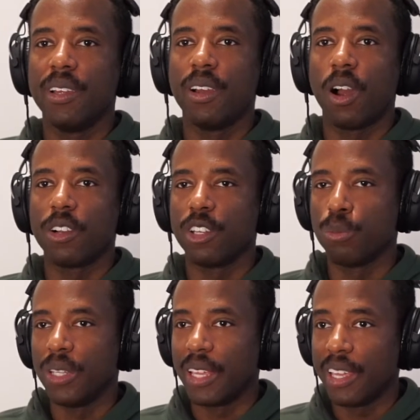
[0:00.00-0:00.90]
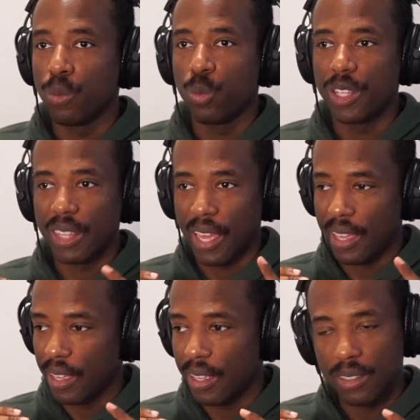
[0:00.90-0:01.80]
are going to be hit with
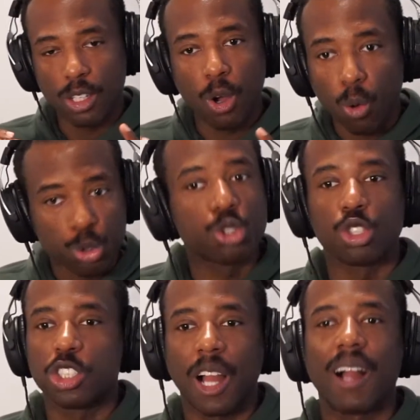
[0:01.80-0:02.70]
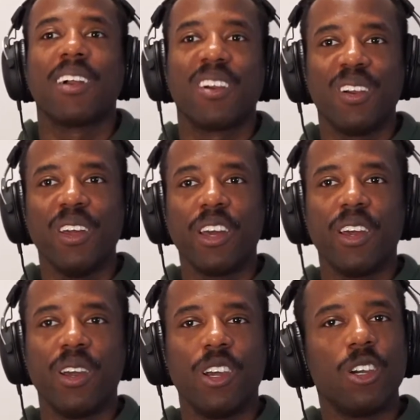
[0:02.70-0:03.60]
a culture shock
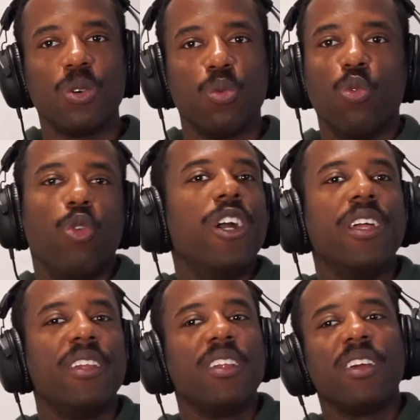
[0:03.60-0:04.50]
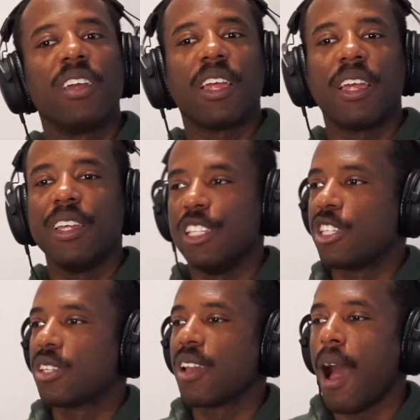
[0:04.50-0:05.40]
when his
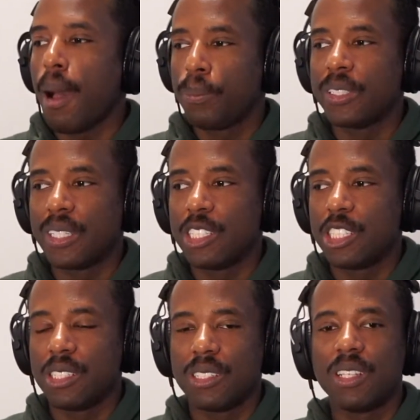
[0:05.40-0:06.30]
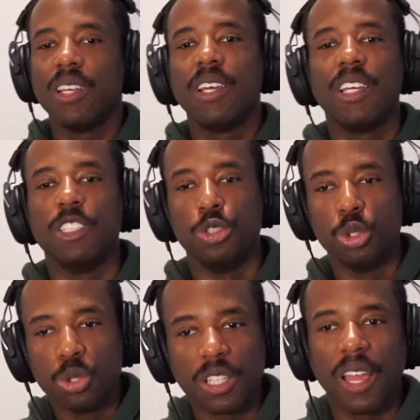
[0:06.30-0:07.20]
competition is
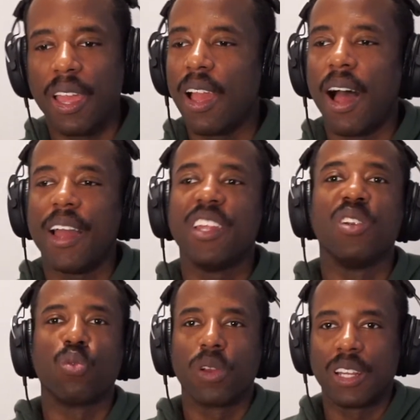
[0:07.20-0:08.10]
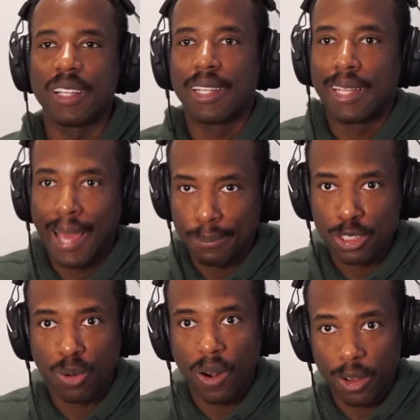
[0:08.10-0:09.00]
using AI and running laps
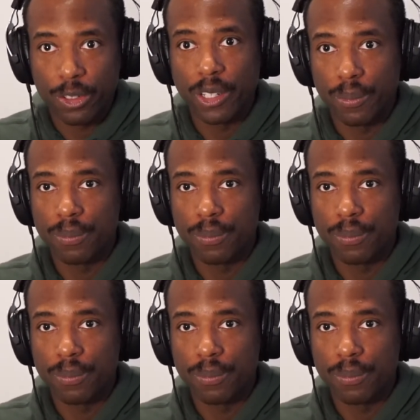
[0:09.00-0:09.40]
around him.